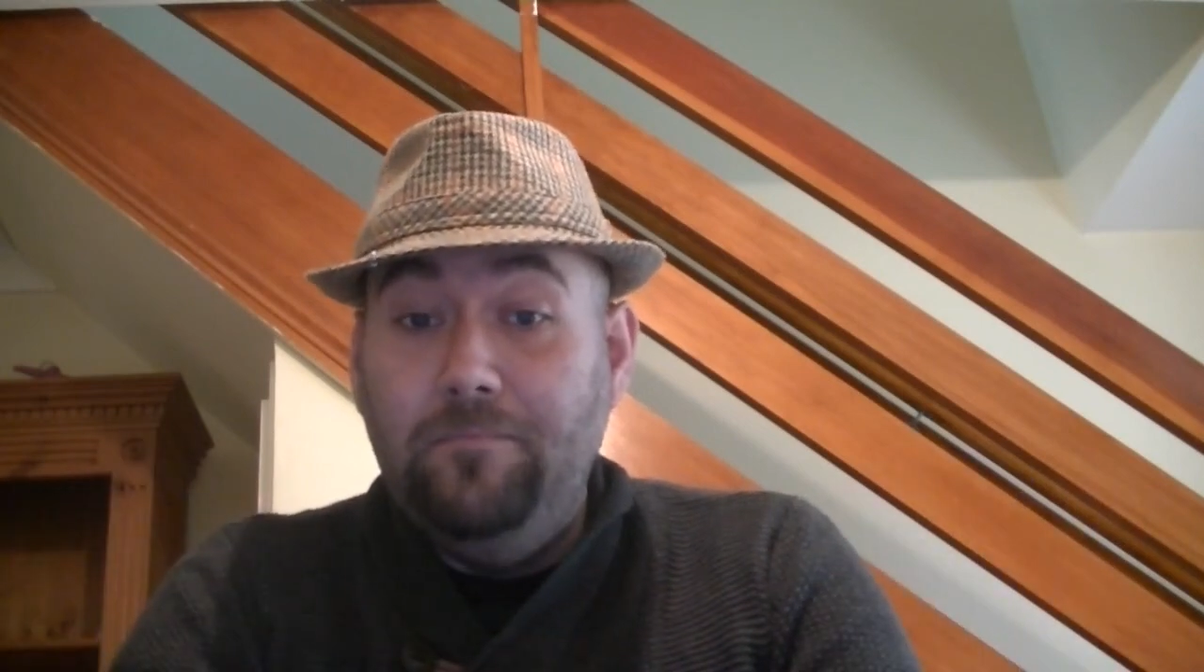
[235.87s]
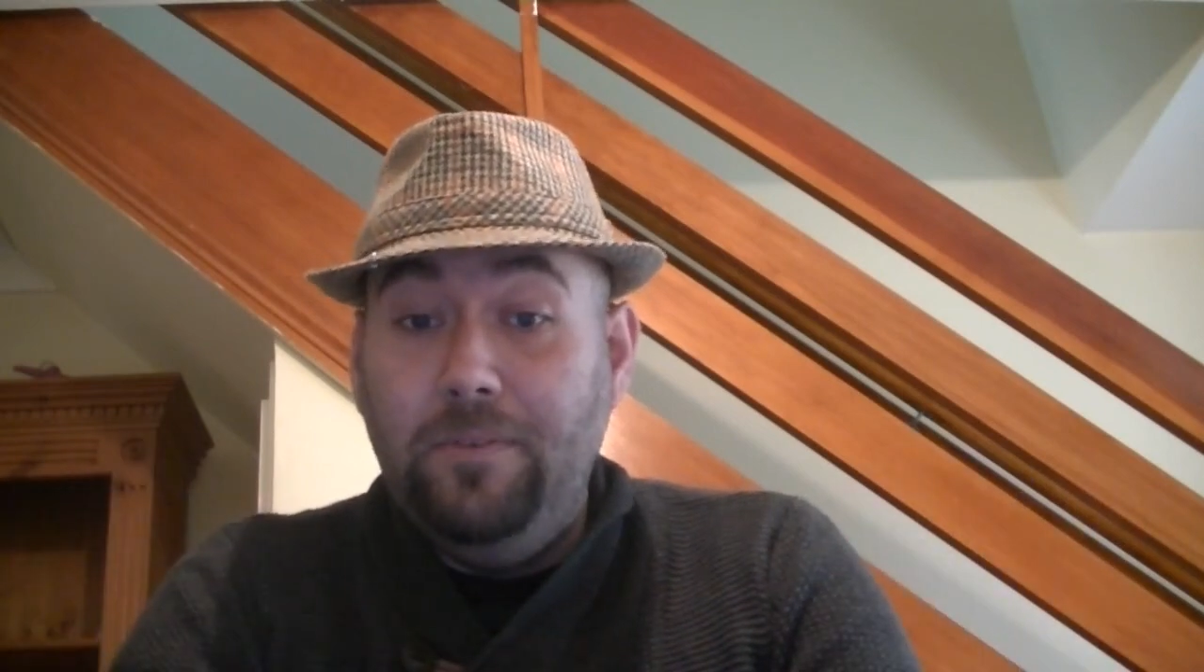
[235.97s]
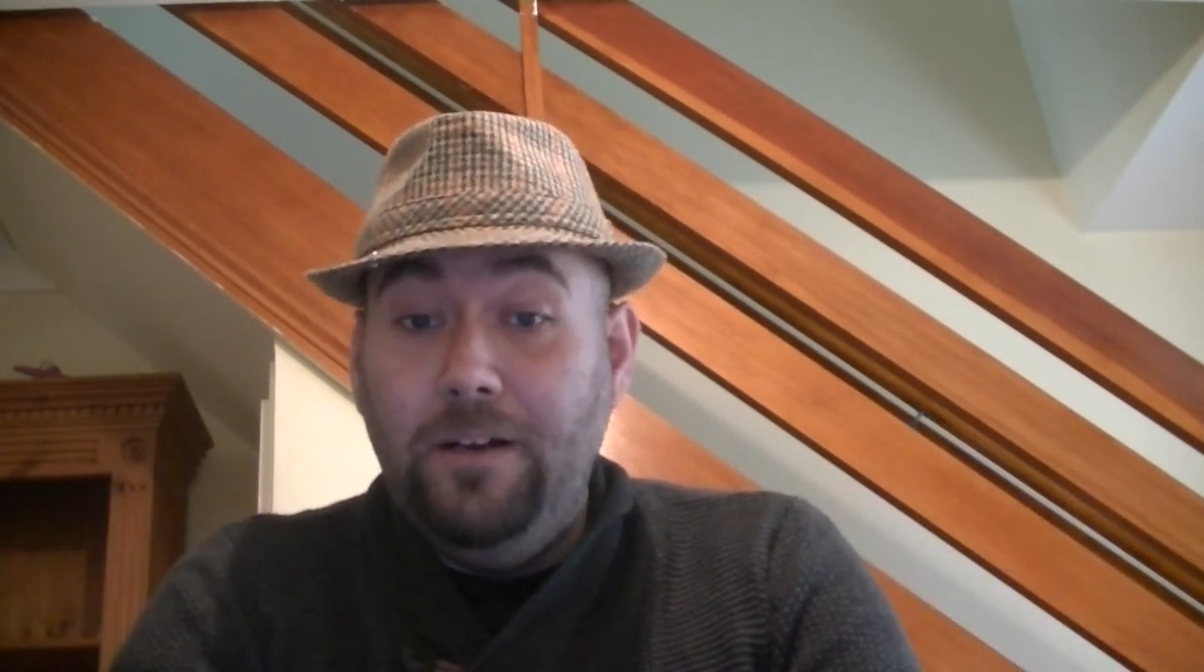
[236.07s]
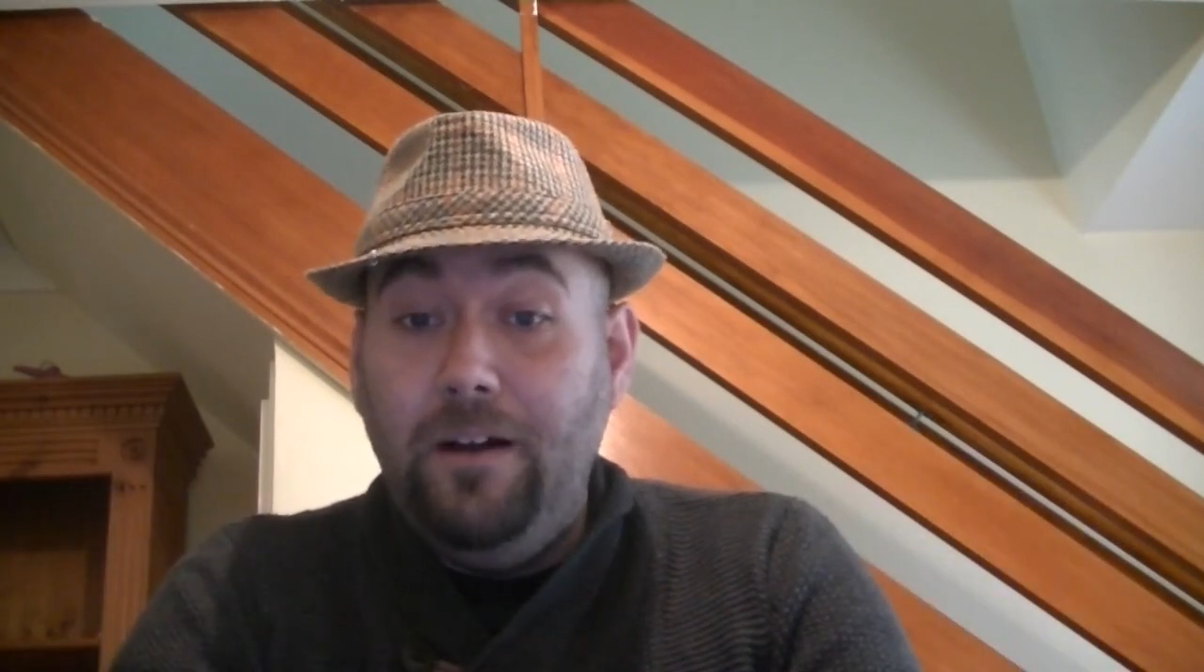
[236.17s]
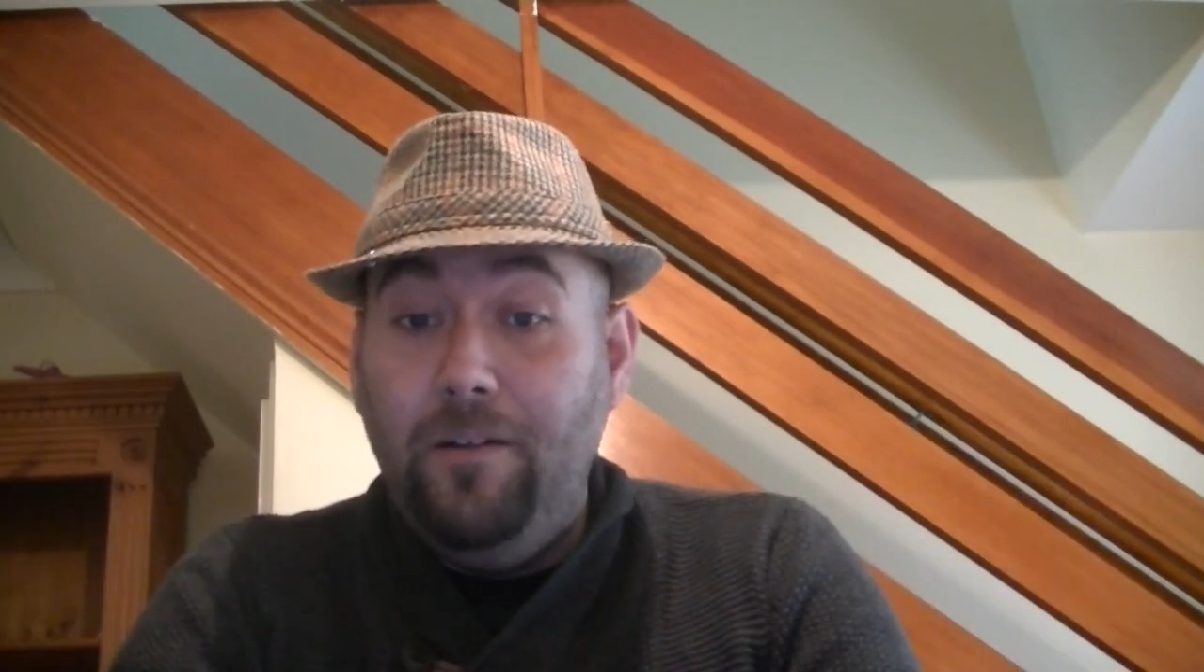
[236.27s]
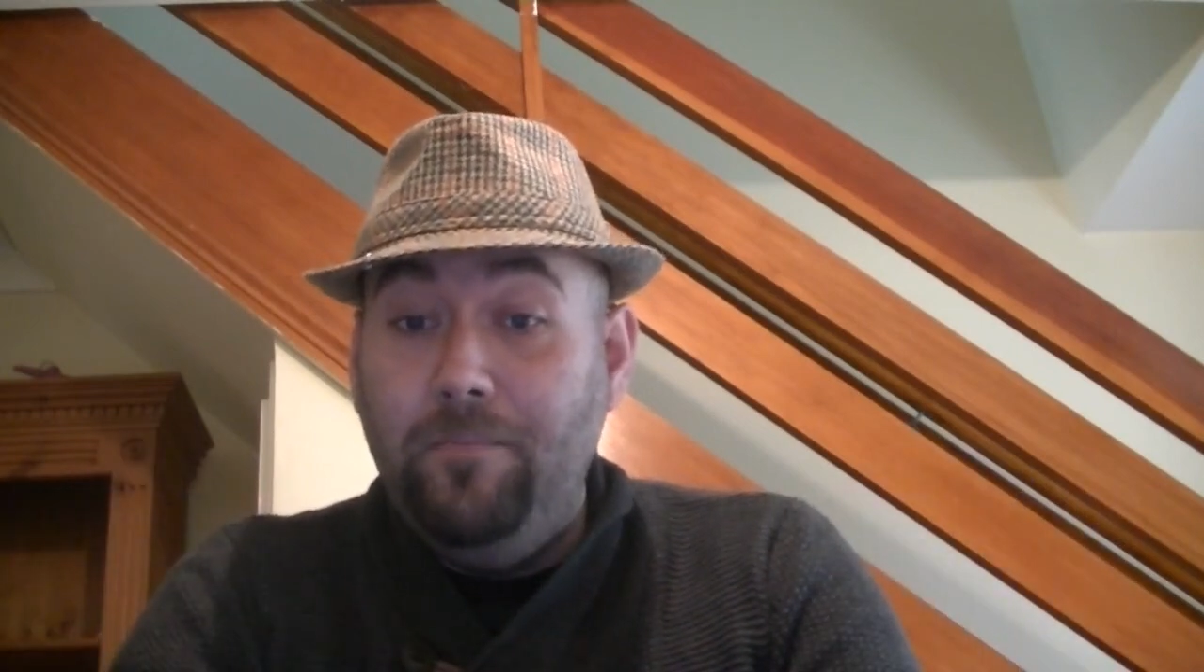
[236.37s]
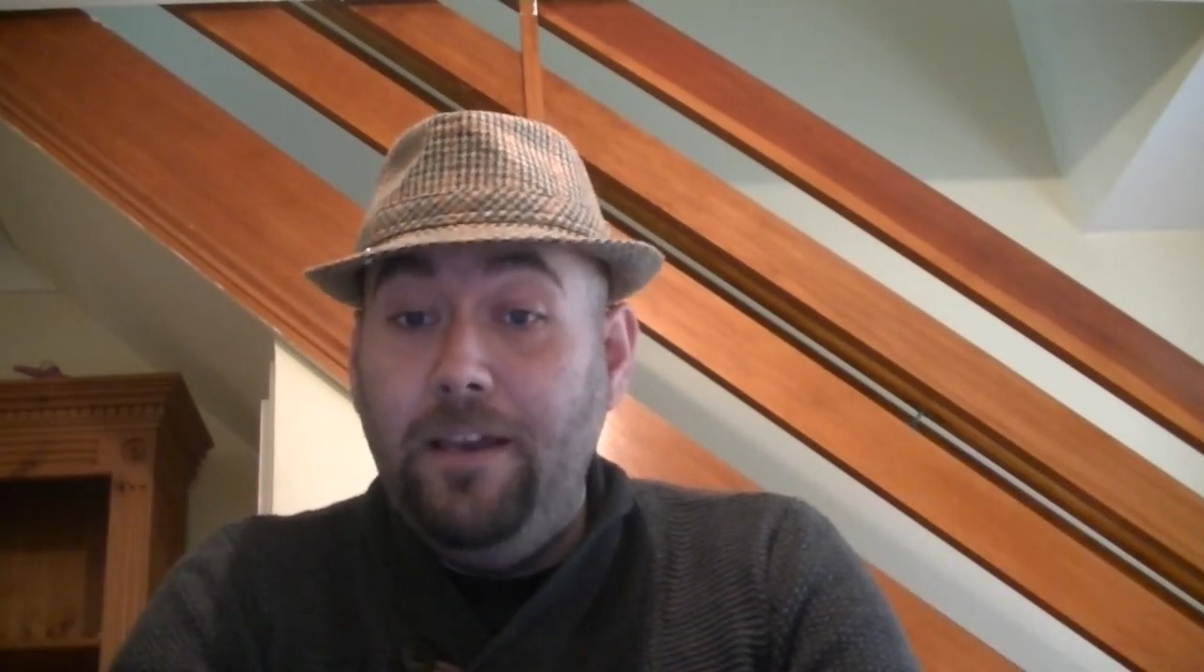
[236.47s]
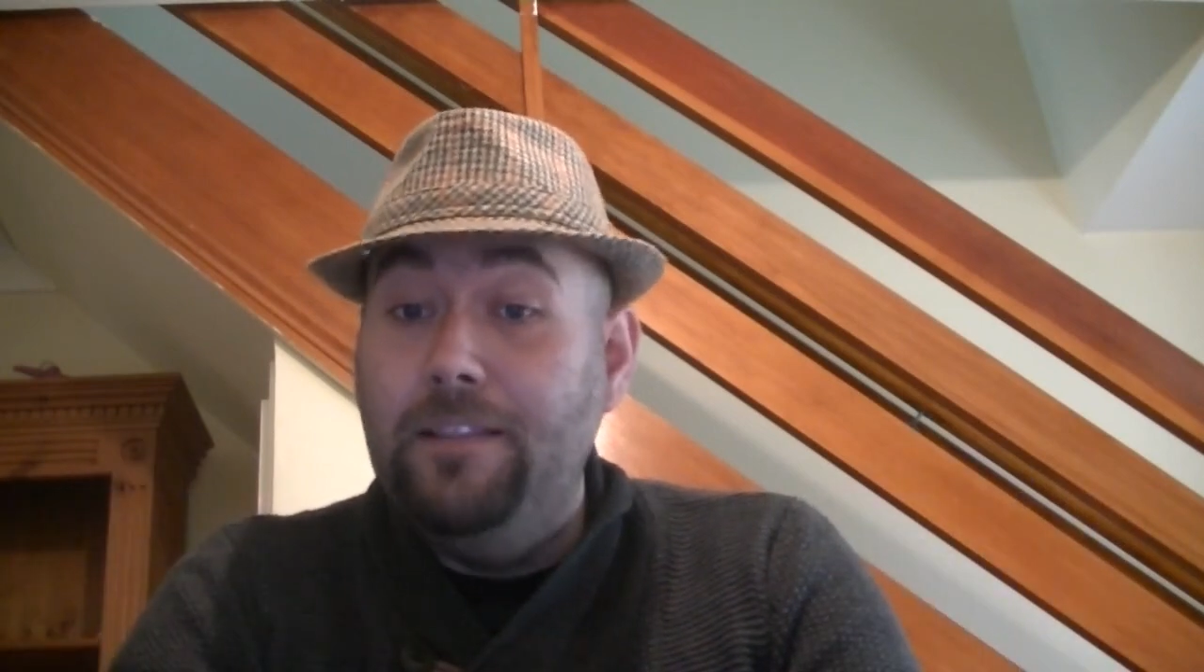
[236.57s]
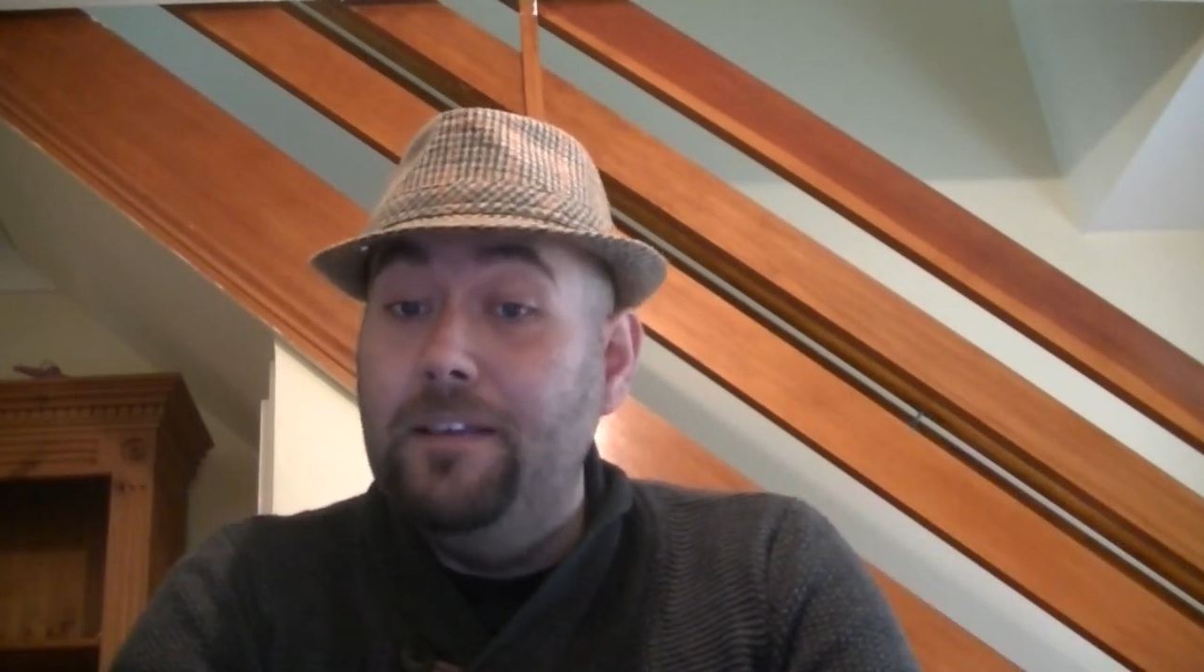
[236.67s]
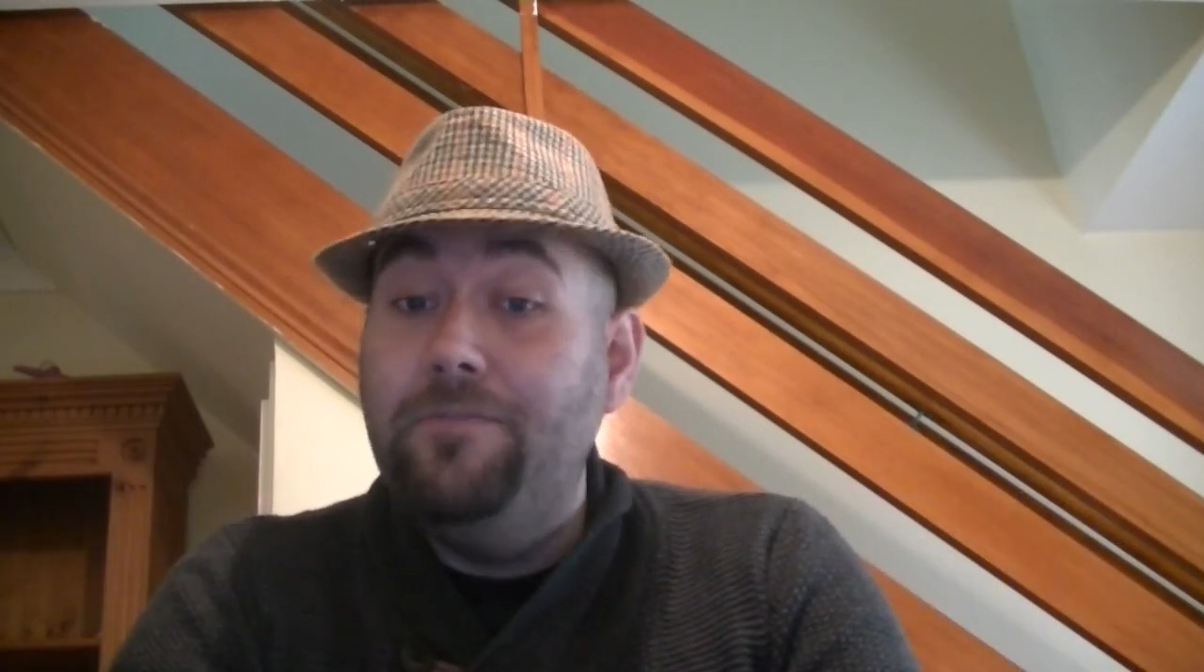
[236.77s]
but I'm betting that